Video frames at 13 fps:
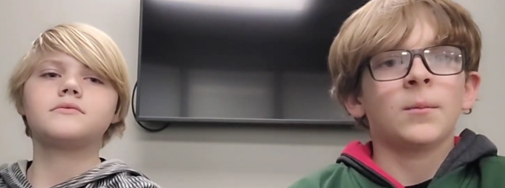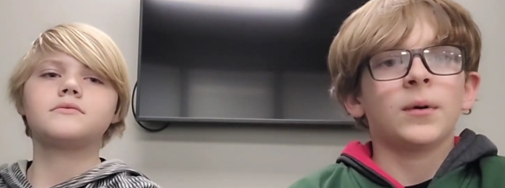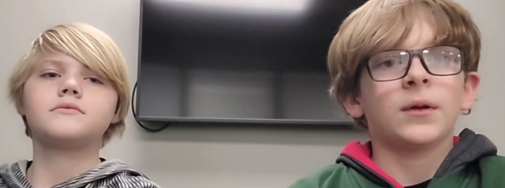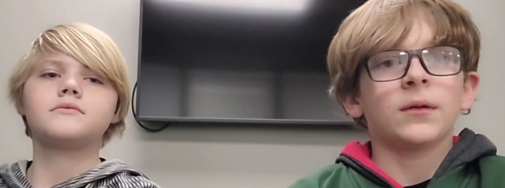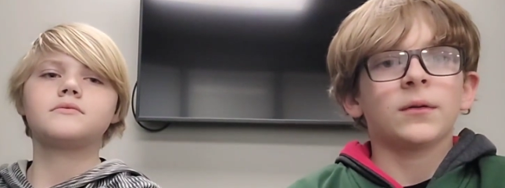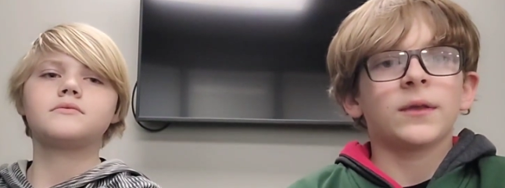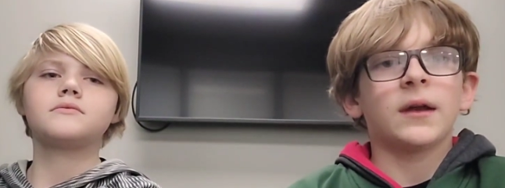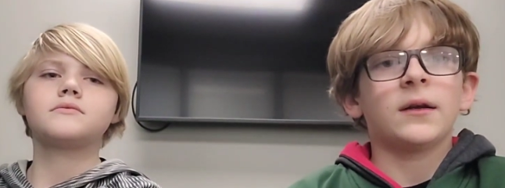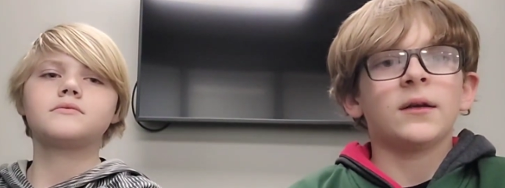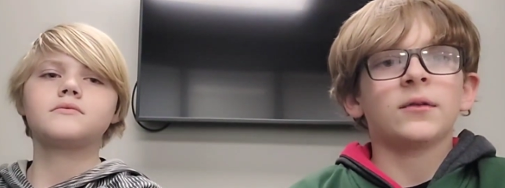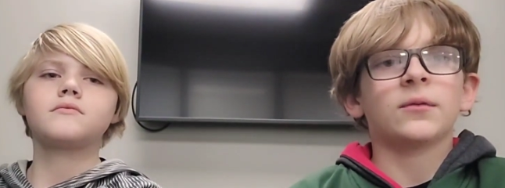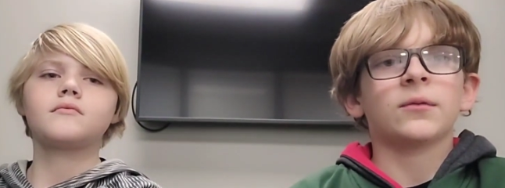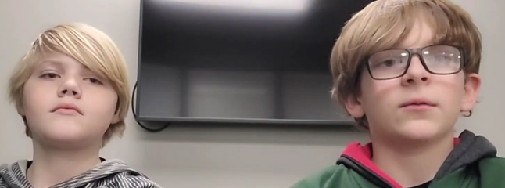Speaker 1: but then
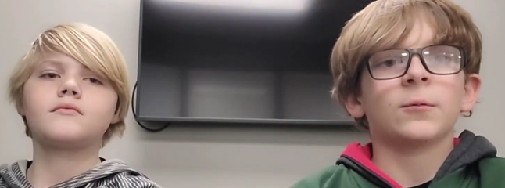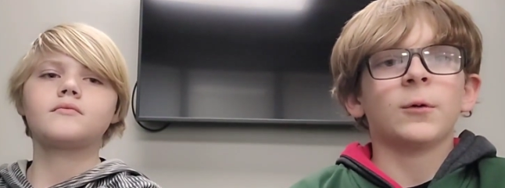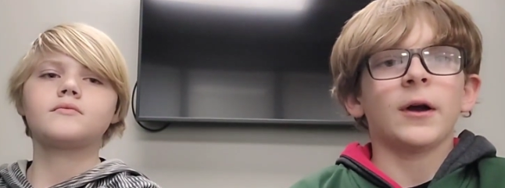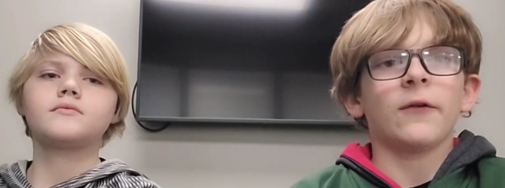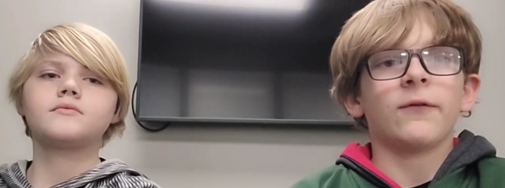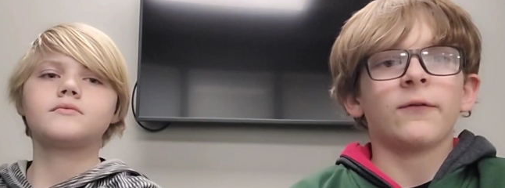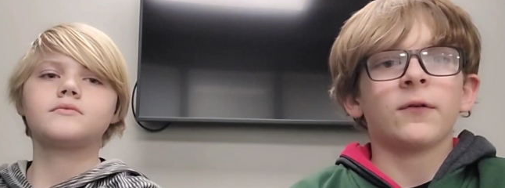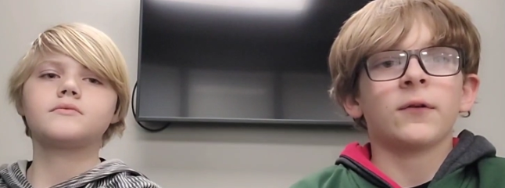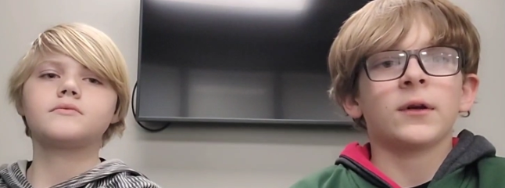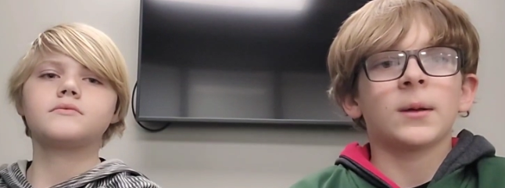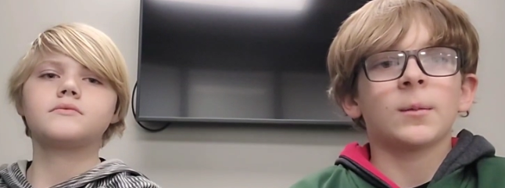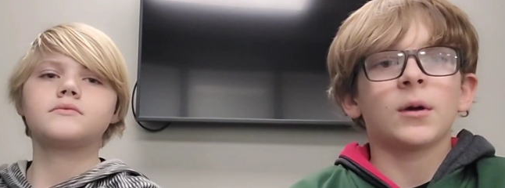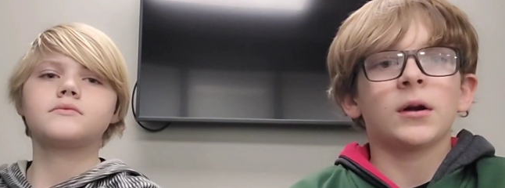his wife,
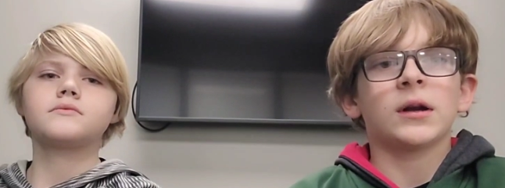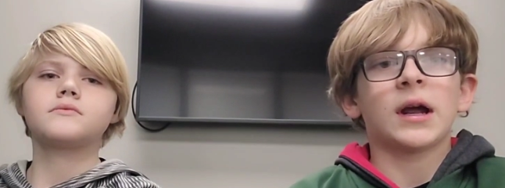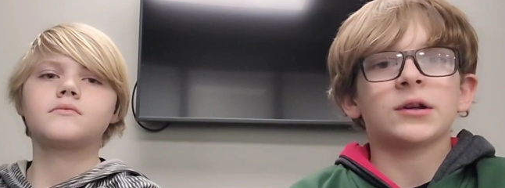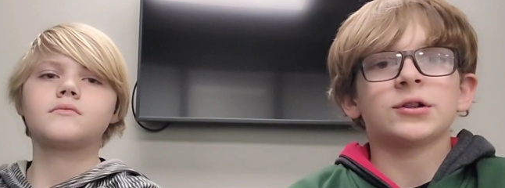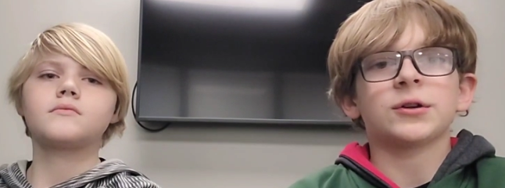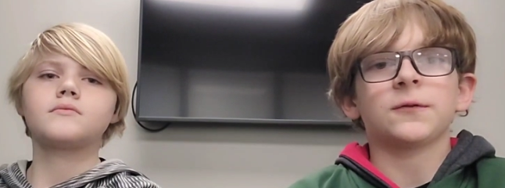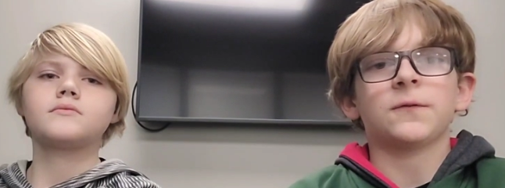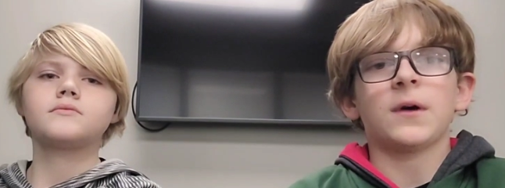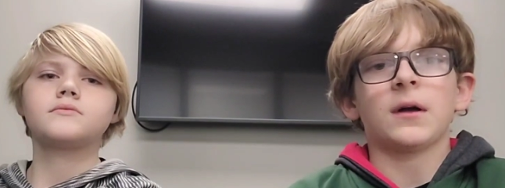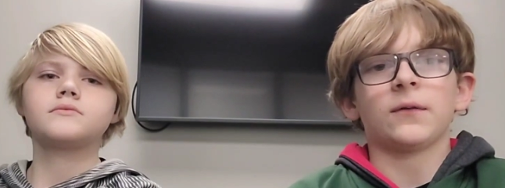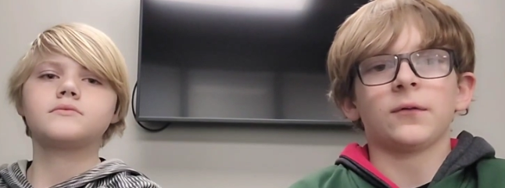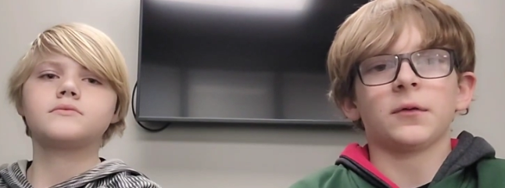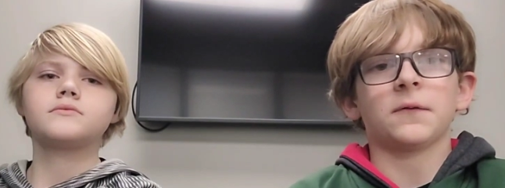Kim Kardashian,
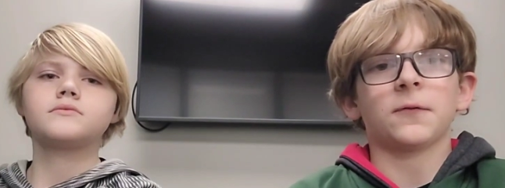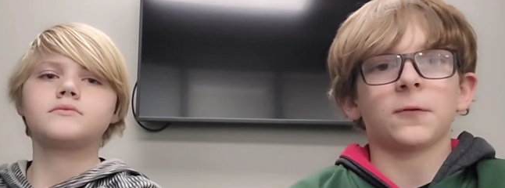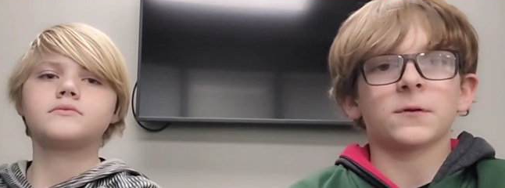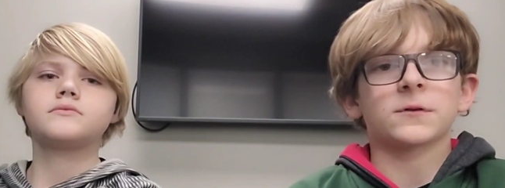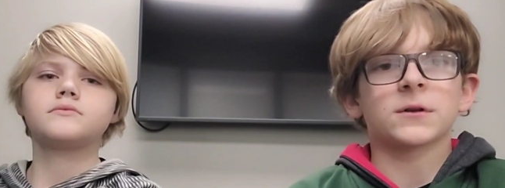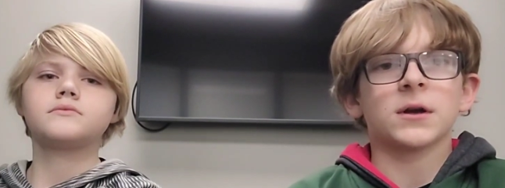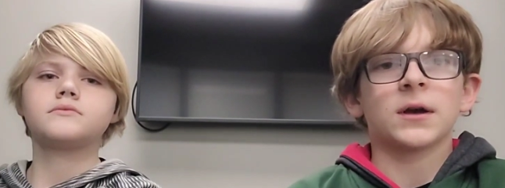filed for divorce.